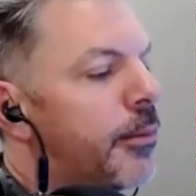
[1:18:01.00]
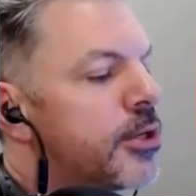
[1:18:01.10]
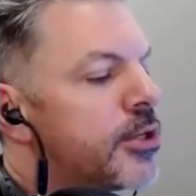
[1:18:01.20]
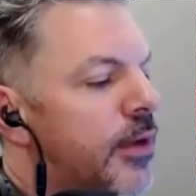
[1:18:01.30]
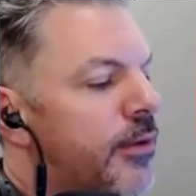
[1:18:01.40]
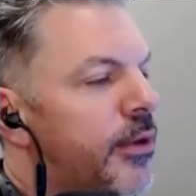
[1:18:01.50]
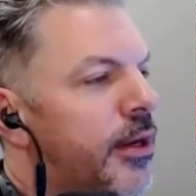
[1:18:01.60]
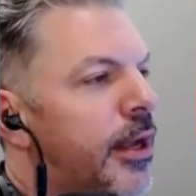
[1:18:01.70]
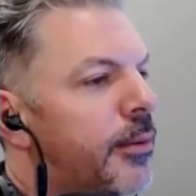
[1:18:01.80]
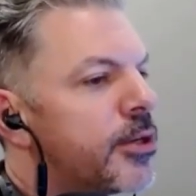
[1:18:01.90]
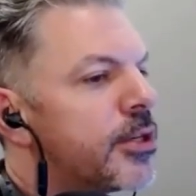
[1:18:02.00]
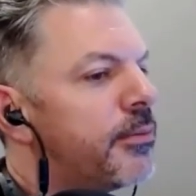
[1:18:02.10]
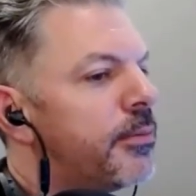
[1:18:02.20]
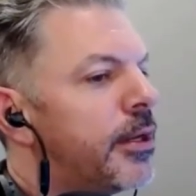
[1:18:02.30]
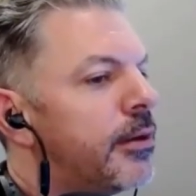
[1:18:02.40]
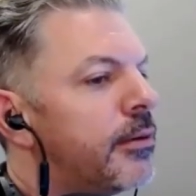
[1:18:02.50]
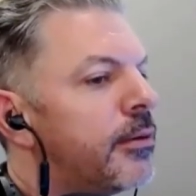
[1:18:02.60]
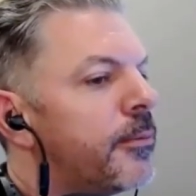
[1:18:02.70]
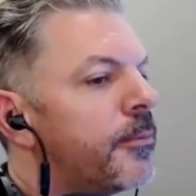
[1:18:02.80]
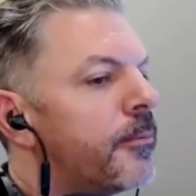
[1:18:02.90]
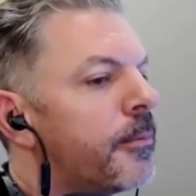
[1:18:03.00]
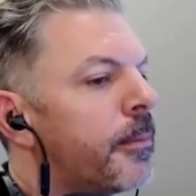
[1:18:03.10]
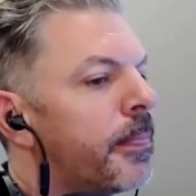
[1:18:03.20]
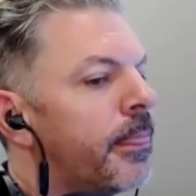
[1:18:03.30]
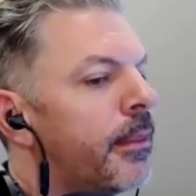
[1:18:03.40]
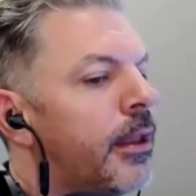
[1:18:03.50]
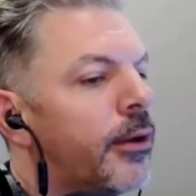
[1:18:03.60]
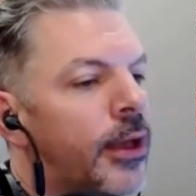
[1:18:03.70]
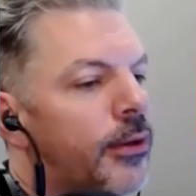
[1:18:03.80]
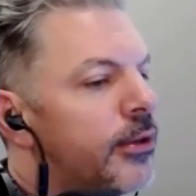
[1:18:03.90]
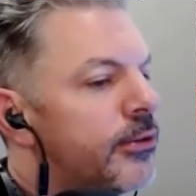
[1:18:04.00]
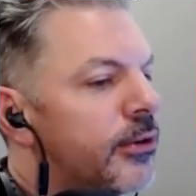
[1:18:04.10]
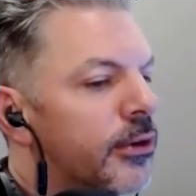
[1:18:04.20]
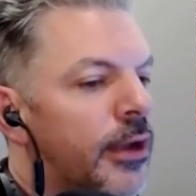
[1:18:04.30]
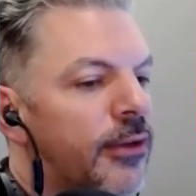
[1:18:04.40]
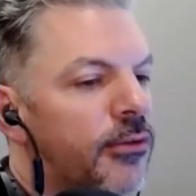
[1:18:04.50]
how much I've not fit in, how much I've been, you know, how easier